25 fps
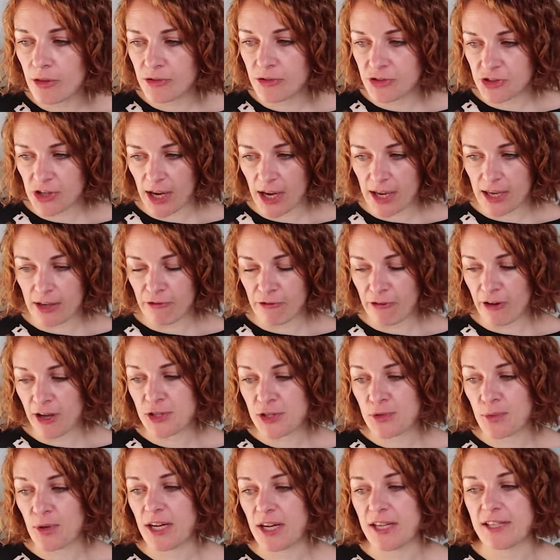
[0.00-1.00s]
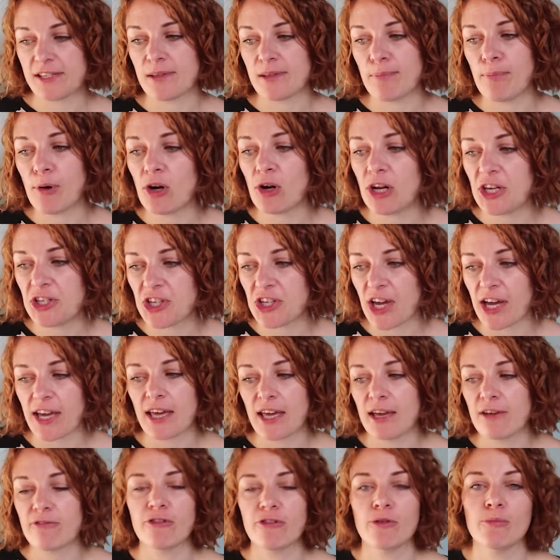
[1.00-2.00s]
jacket, first one is the Poly
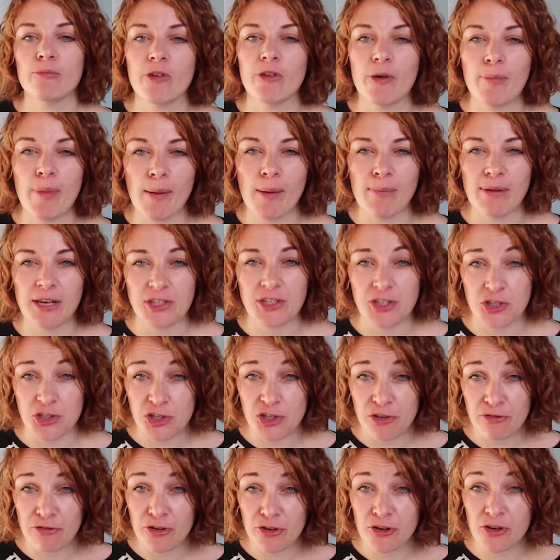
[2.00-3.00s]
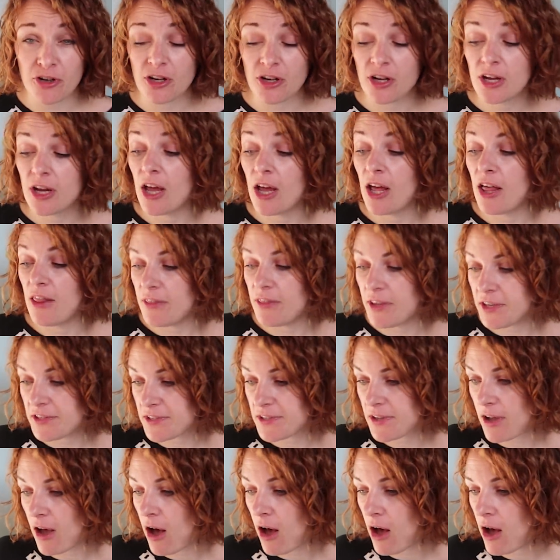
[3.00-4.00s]
Jacket from Republic de Chiffon. This
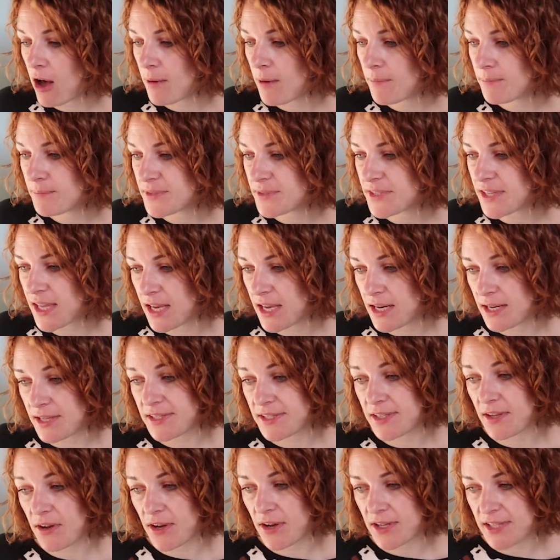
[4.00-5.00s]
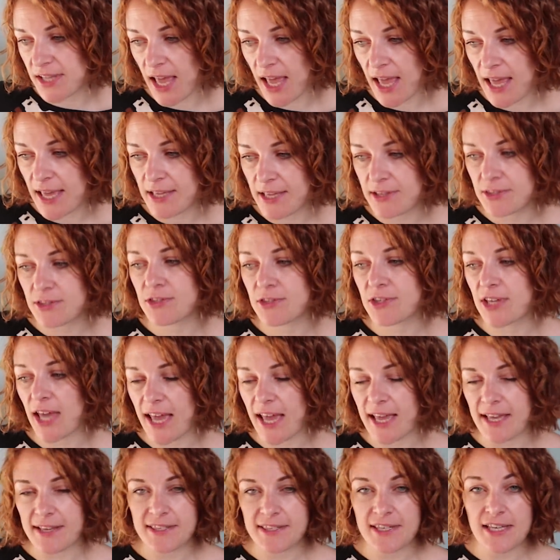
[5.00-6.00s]
comes in a size 8 to
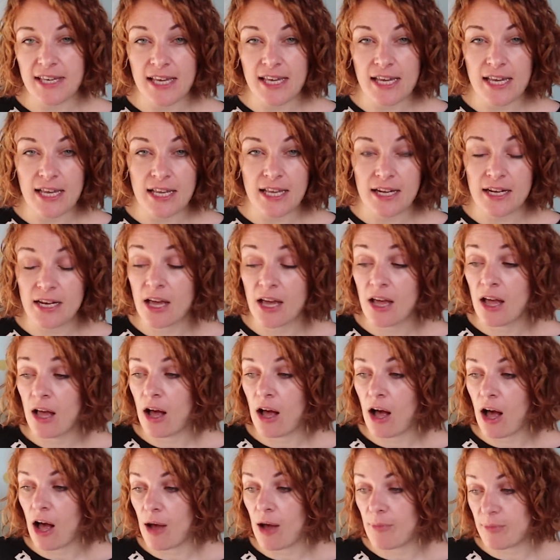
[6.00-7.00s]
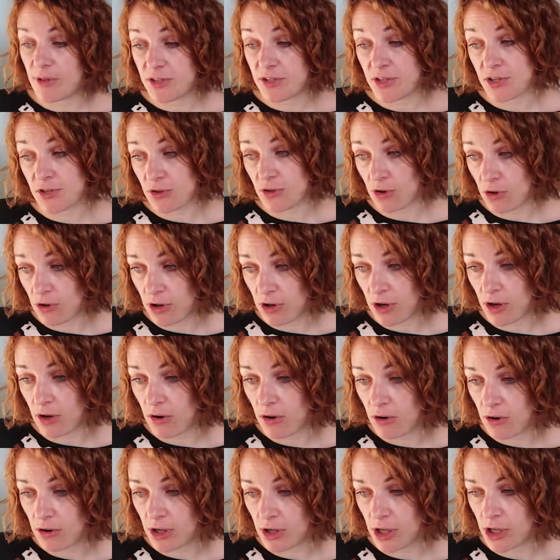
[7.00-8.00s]
18. This is on
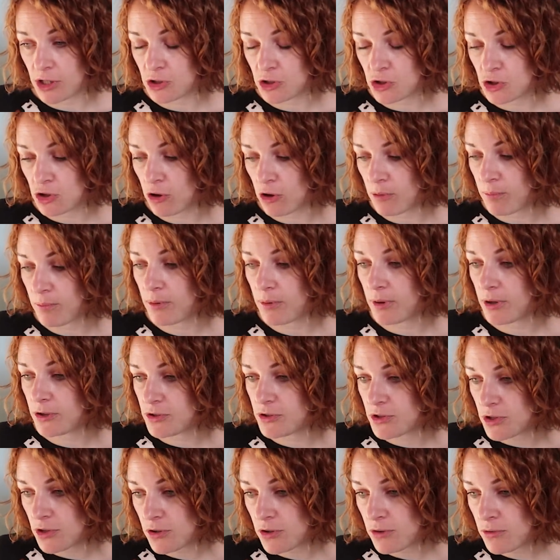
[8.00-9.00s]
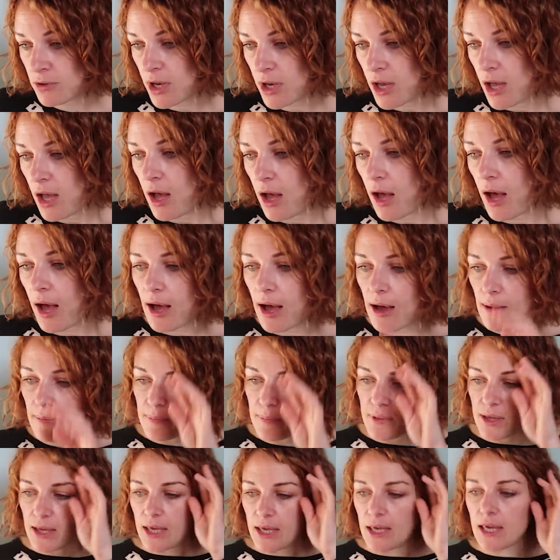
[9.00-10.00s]
our online shop too.
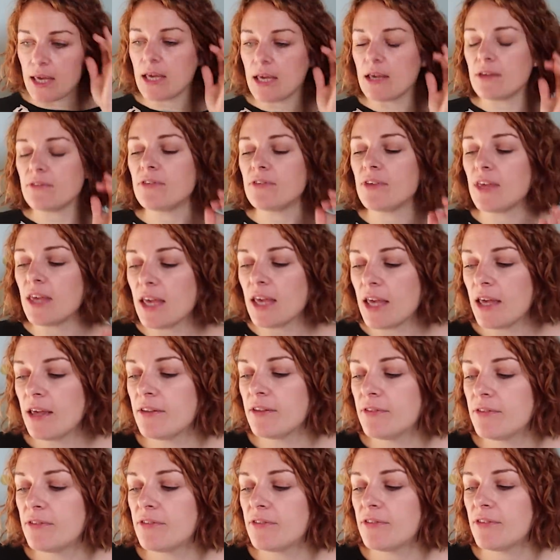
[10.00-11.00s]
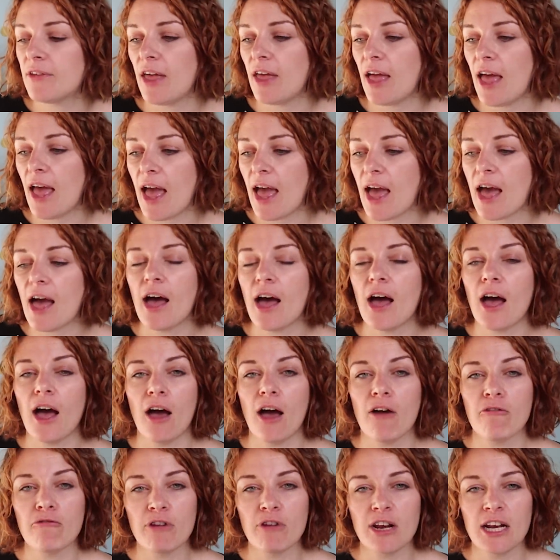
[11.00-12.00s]
It is
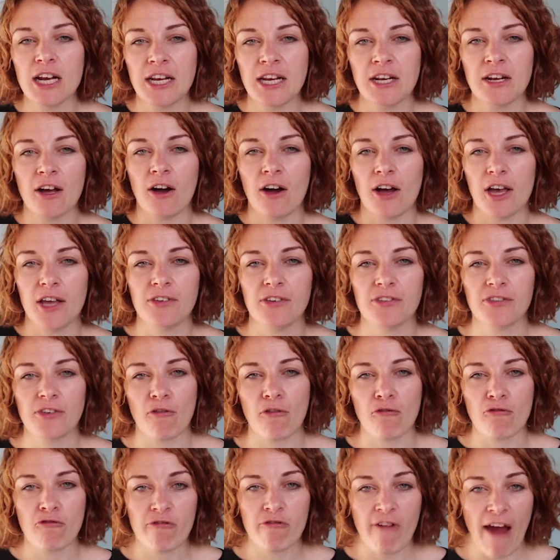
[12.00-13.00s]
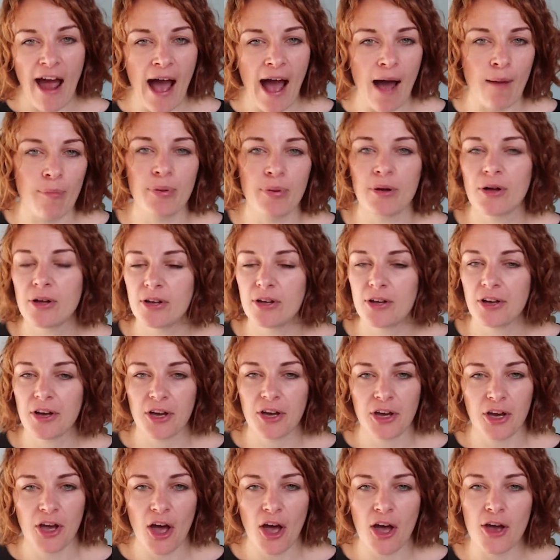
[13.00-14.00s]
a really nice wrap
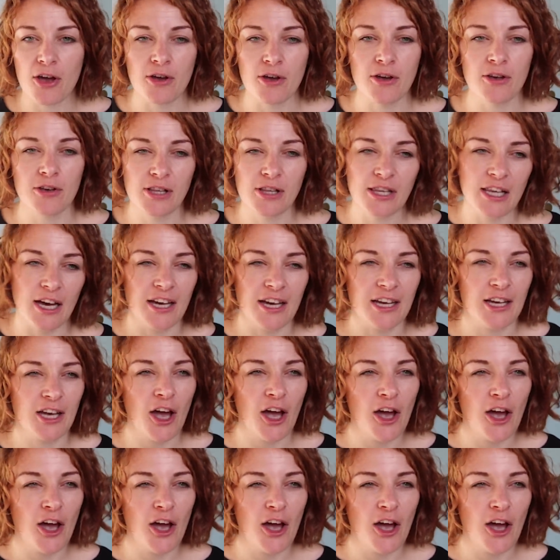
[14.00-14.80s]
coat, like